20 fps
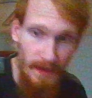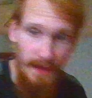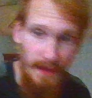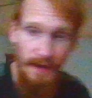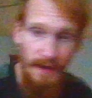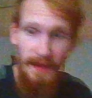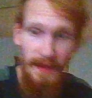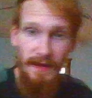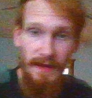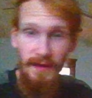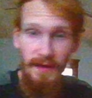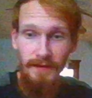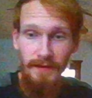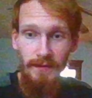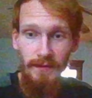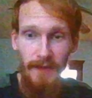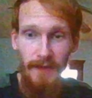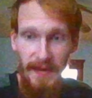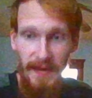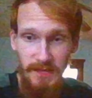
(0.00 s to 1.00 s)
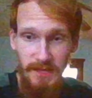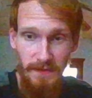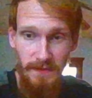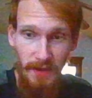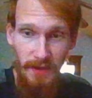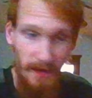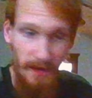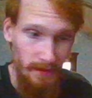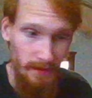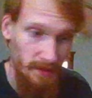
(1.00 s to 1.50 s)
And last but
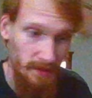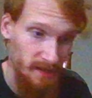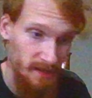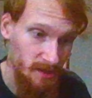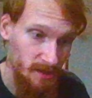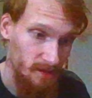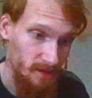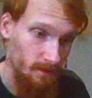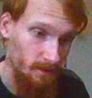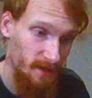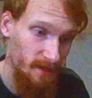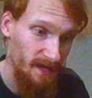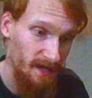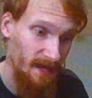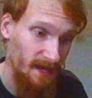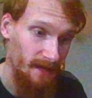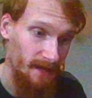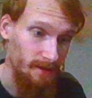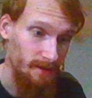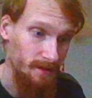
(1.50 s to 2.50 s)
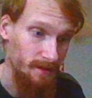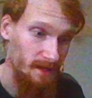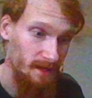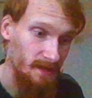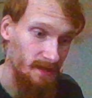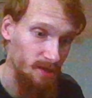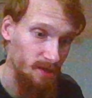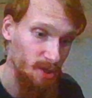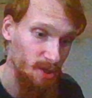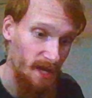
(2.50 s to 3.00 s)
not least, we had the
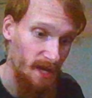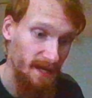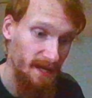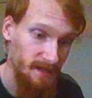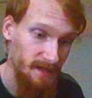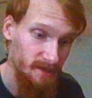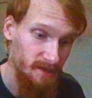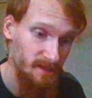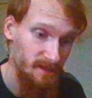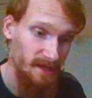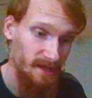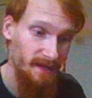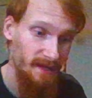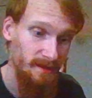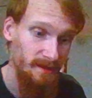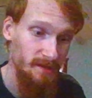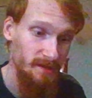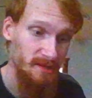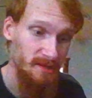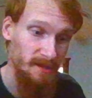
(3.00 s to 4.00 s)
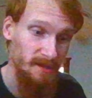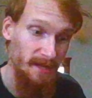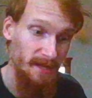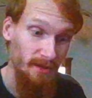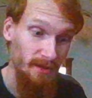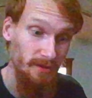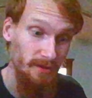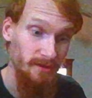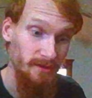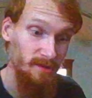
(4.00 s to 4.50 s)
Giants and the
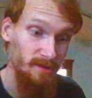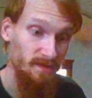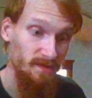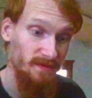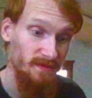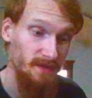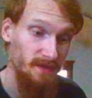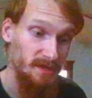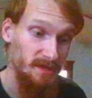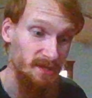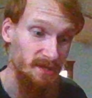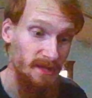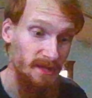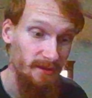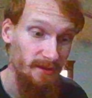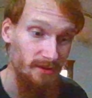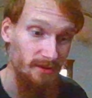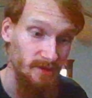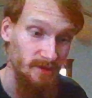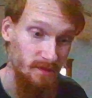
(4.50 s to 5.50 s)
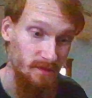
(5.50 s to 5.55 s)
Steelers, with the Steelers